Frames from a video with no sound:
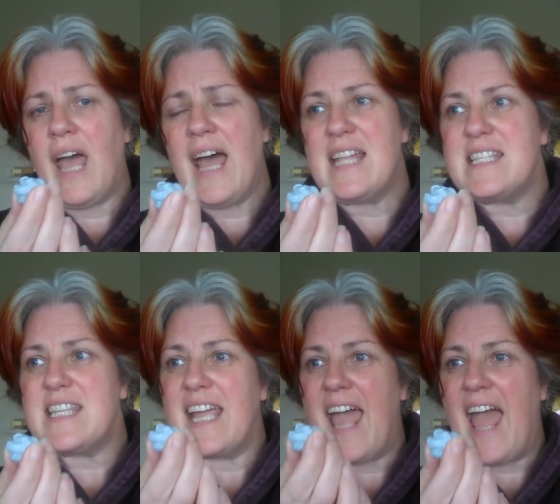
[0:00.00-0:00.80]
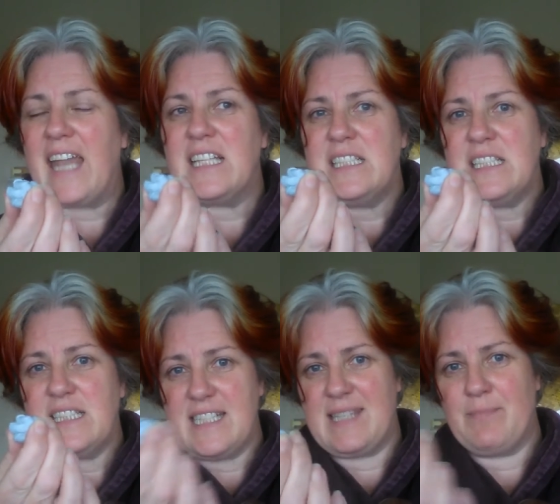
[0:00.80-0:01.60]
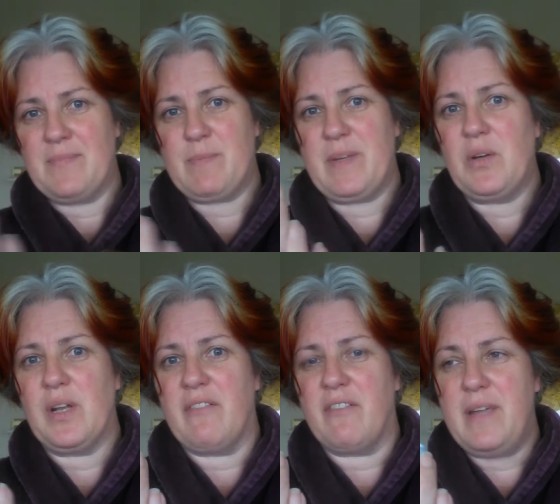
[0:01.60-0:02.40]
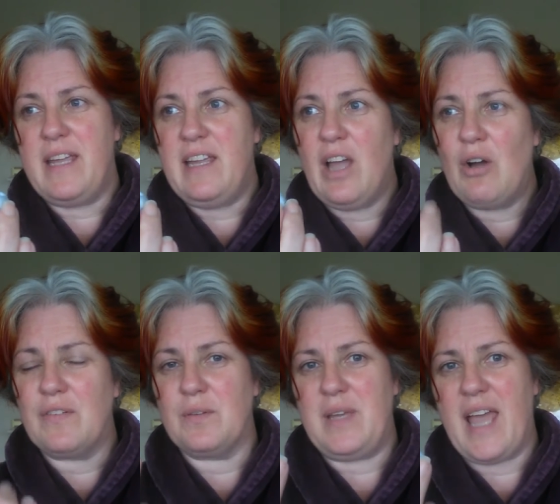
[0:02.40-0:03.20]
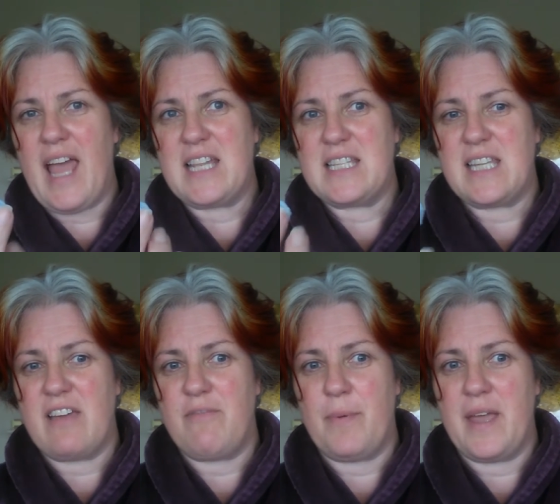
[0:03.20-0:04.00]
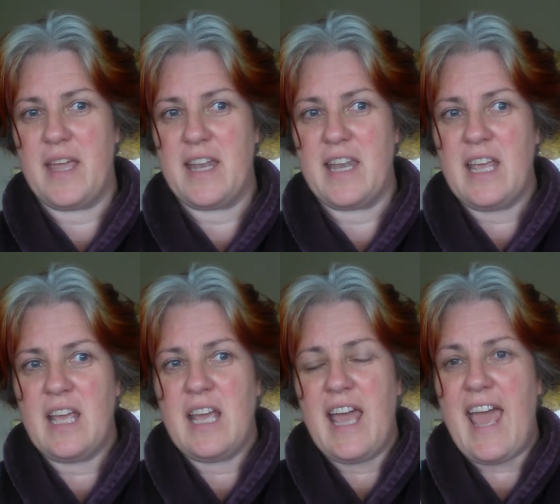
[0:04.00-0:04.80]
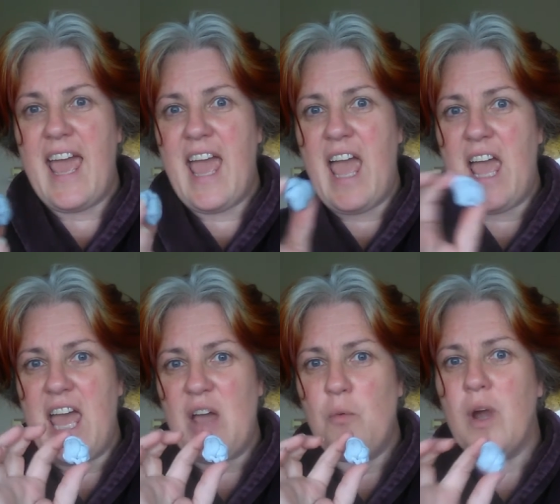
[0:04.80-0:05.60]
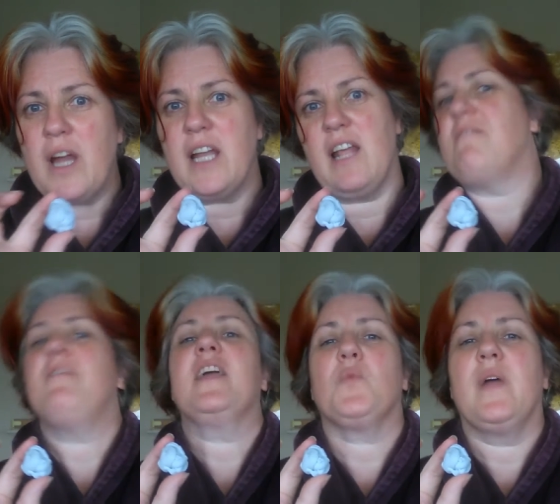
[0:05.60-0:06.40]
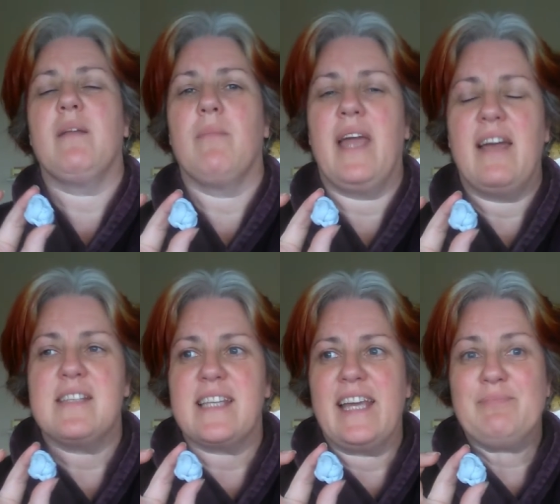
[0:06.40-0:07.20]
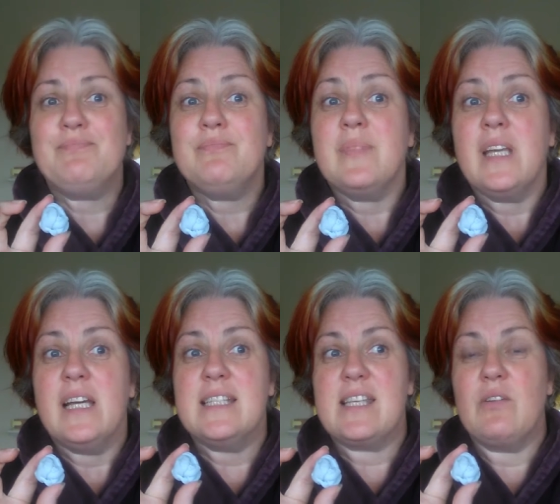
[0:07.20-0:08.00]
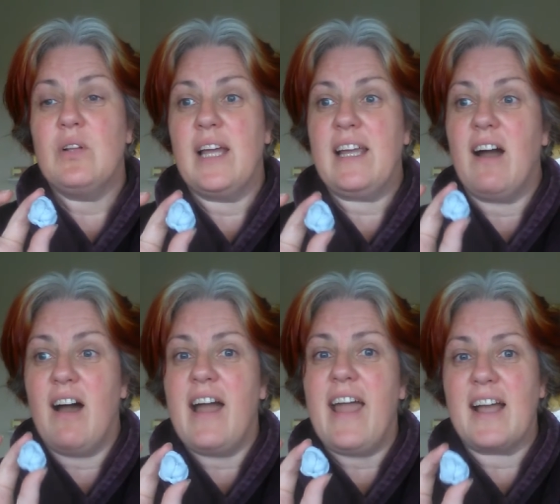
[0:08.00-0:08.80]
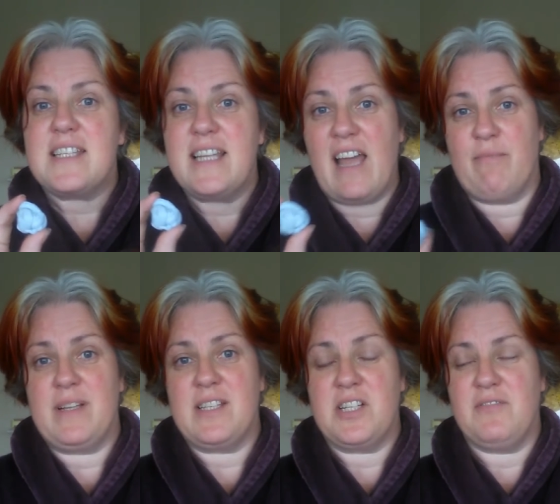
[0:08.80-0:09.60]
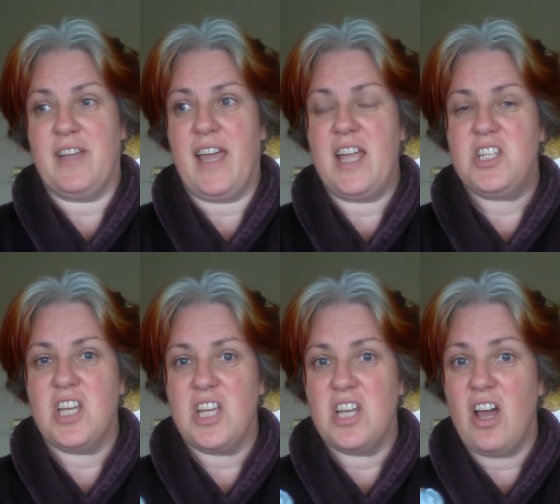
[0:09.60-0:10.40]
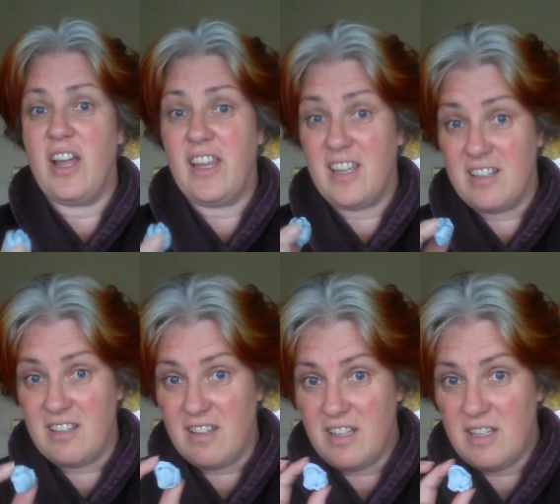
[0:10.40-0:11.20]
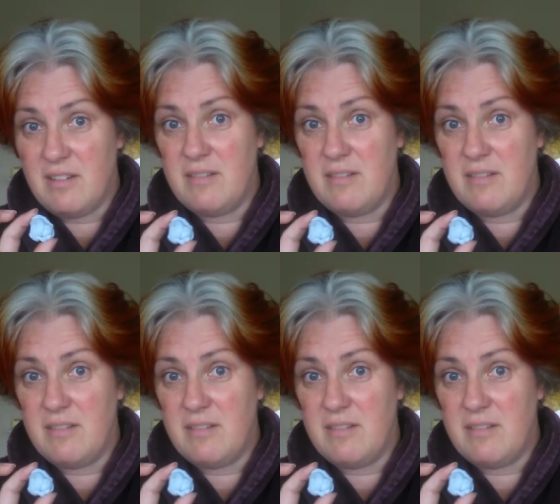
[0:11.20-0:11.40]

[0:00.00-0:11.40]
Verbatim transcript: and again, this is something that's been going on for me over the weekend. I've been uh, working on feng shui in my house again. And so, like, I actually have my certification. I can